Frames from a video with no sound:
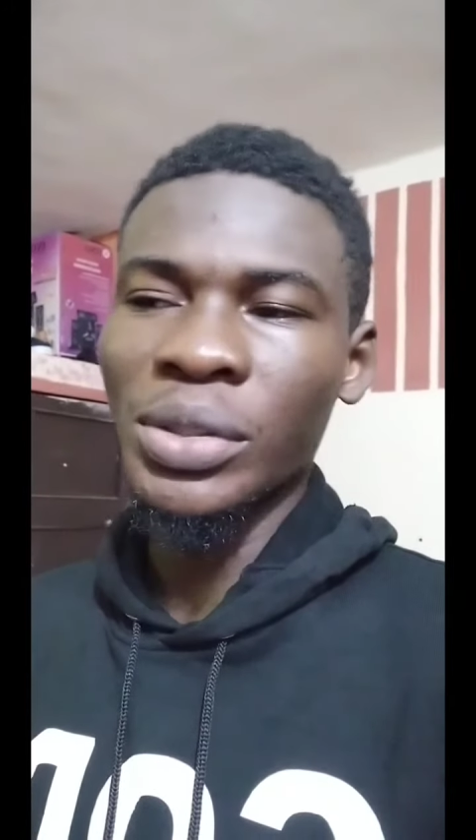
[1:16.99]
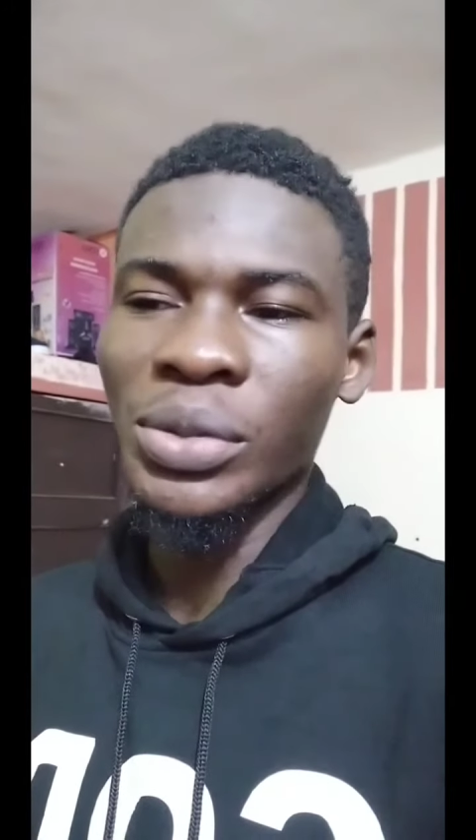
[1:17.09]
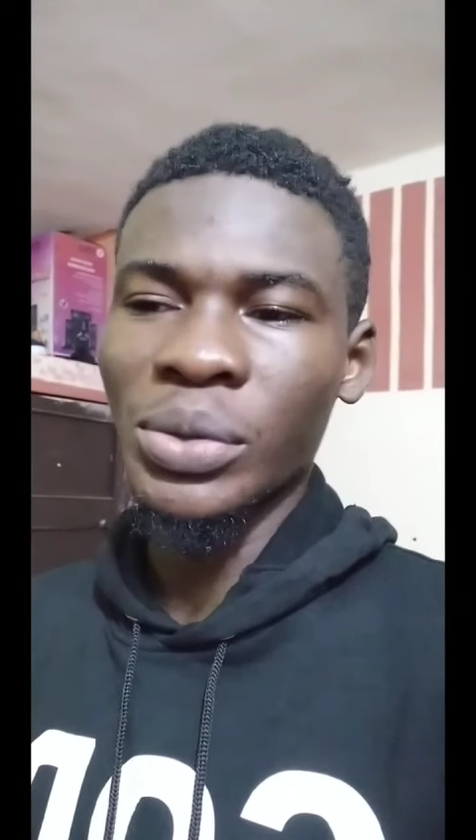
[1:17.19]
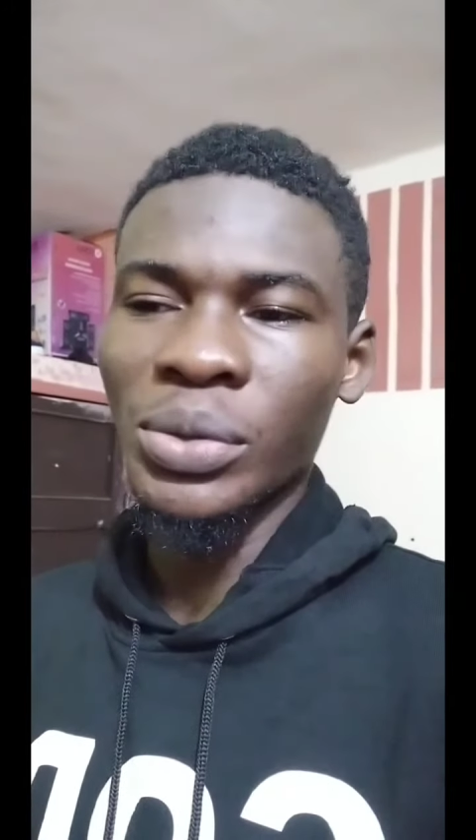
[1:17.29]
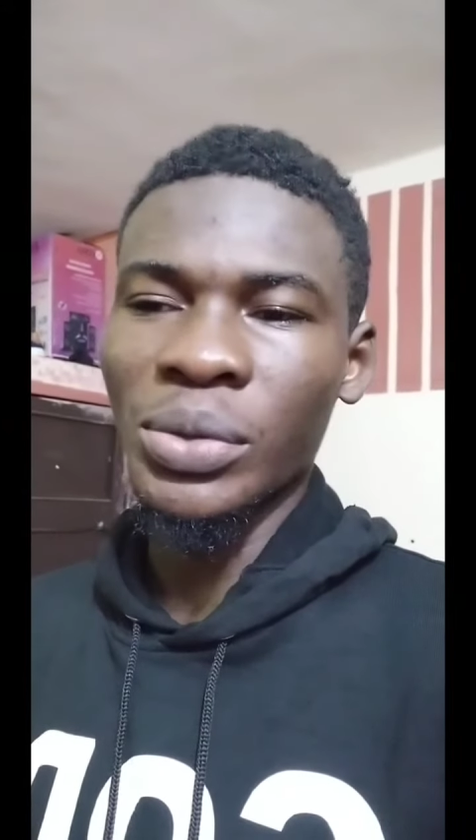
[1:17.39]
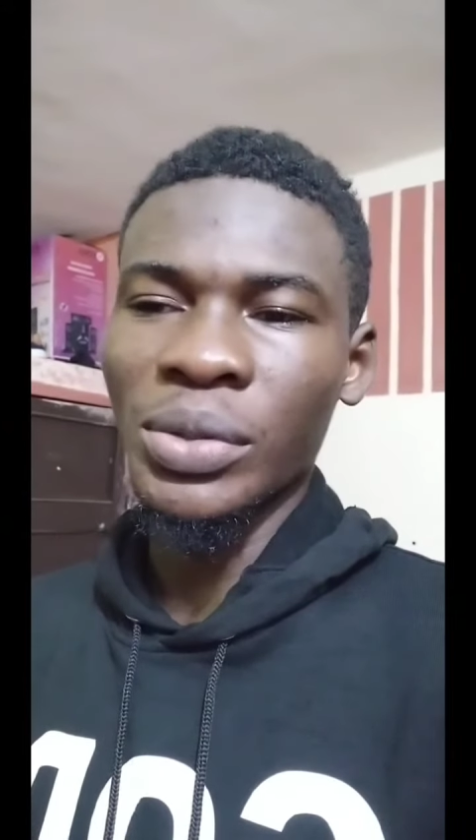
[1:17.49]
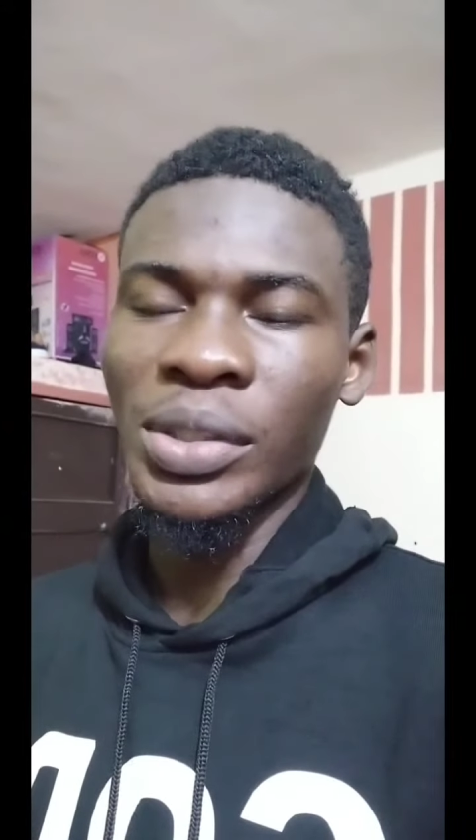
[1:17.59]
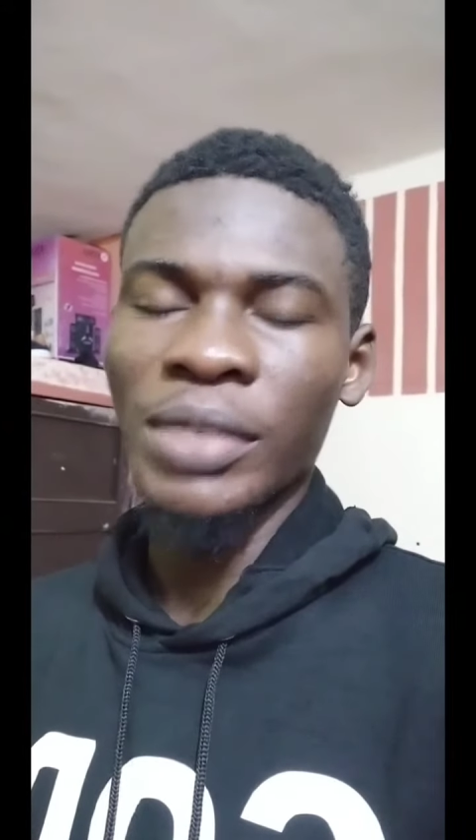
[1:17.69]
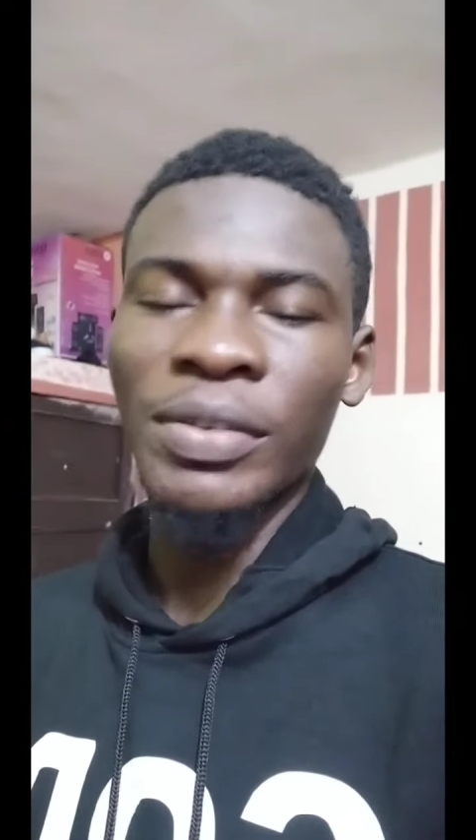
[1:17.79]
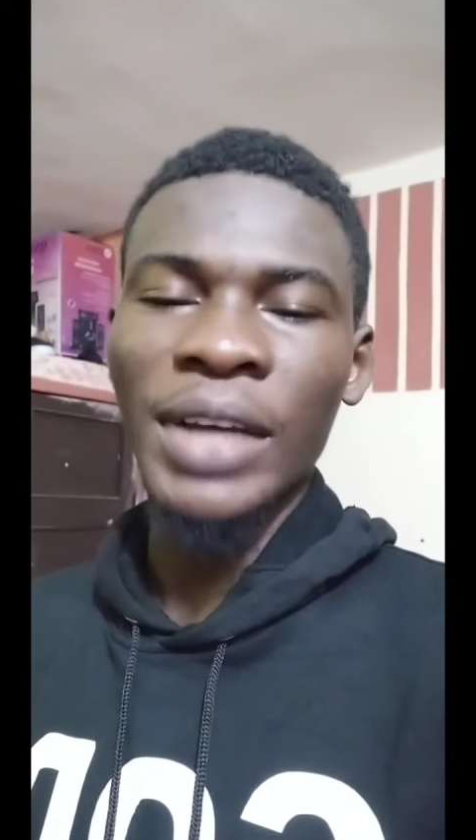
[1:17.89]
to
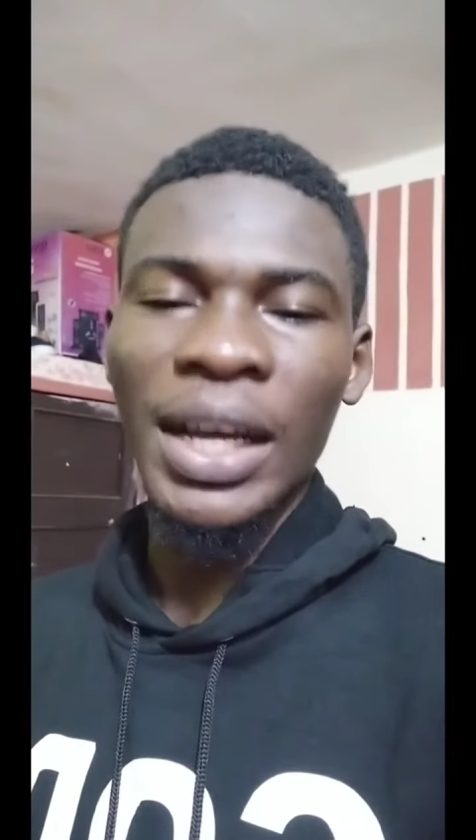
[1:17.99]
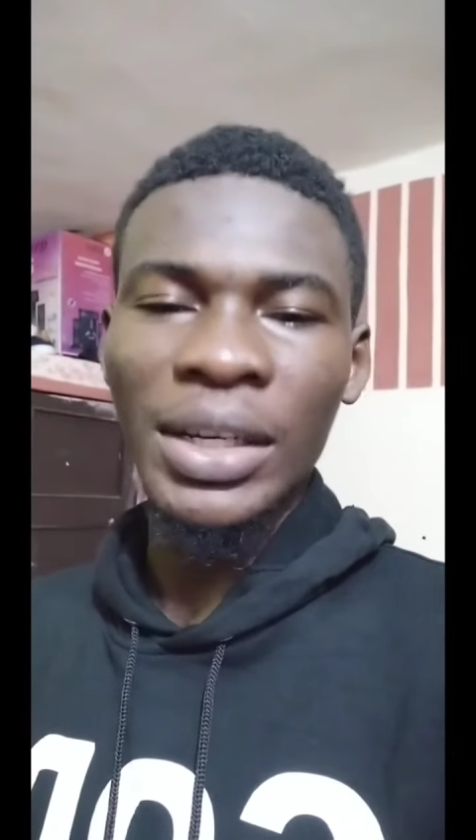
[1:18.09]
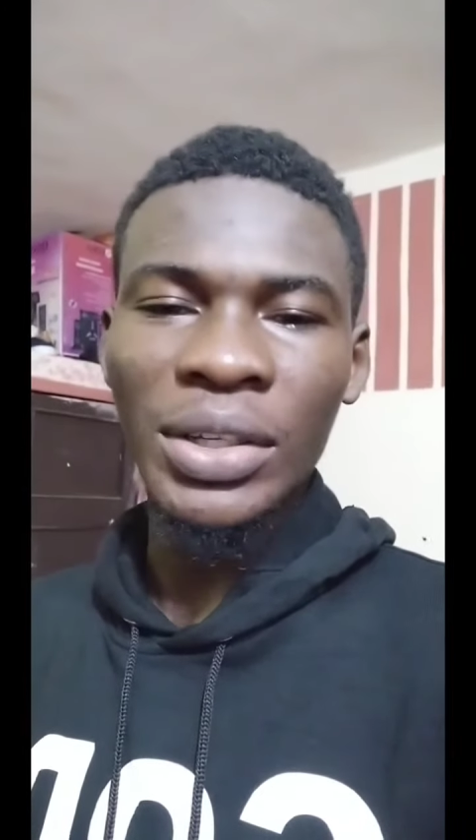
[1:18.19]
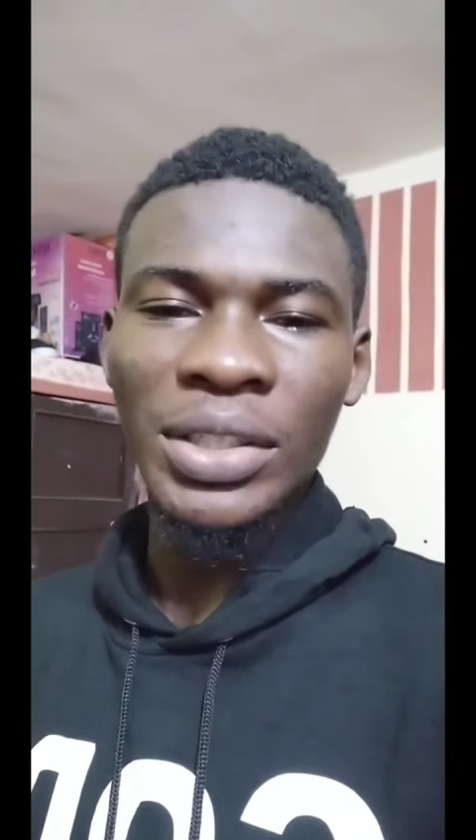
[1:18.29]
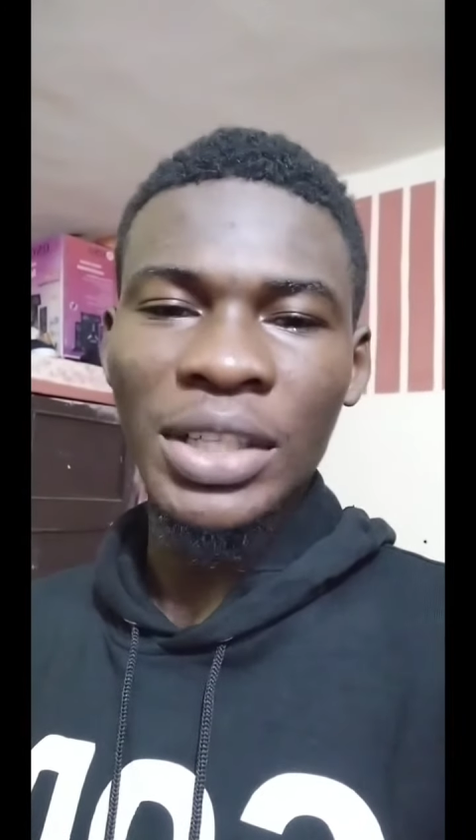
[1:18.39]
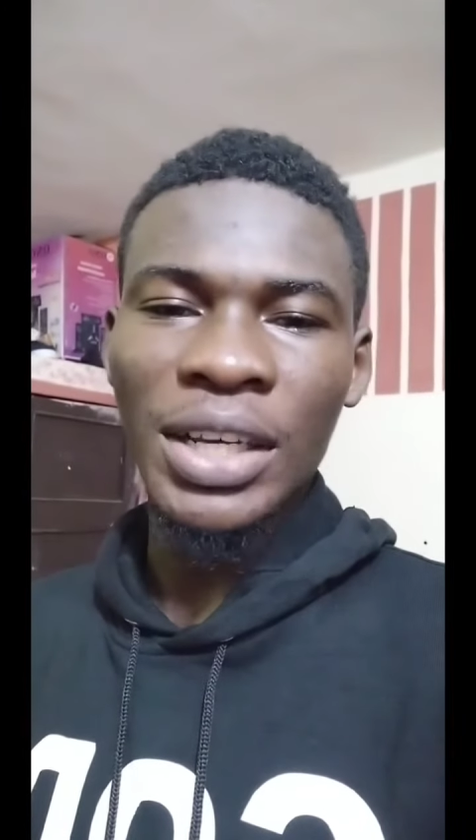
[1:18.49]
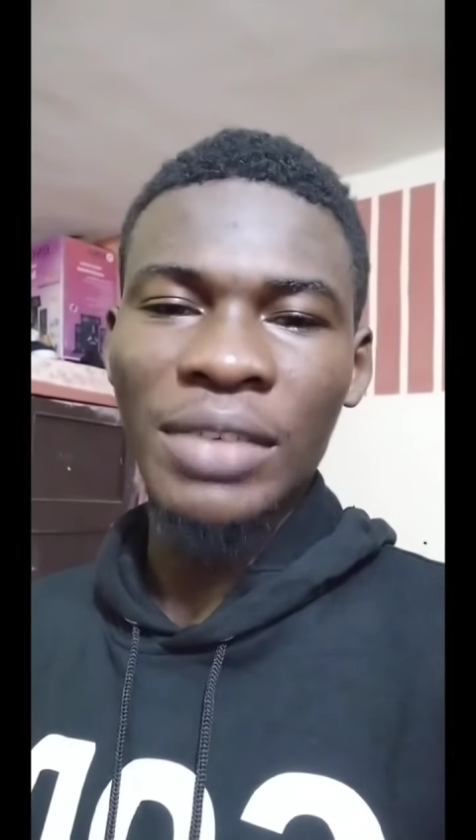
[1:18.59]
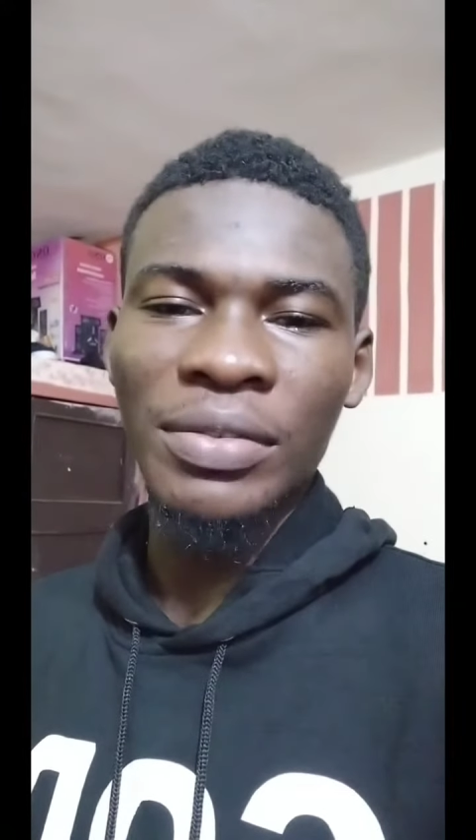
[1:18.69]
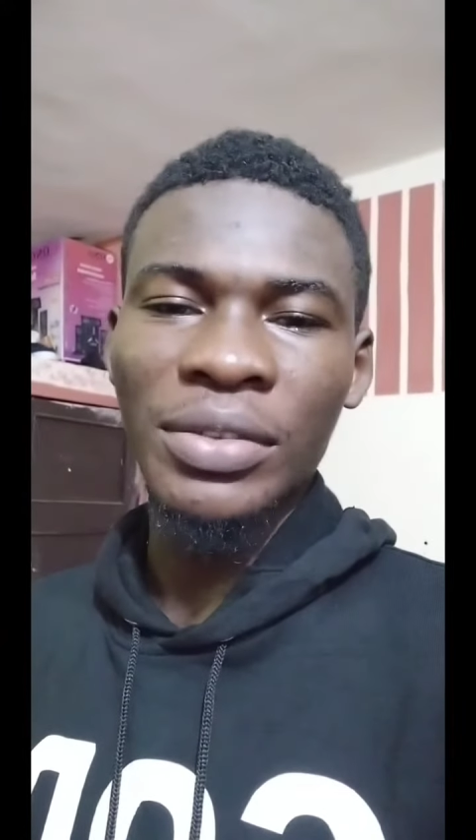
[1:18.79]
safeguard yourself.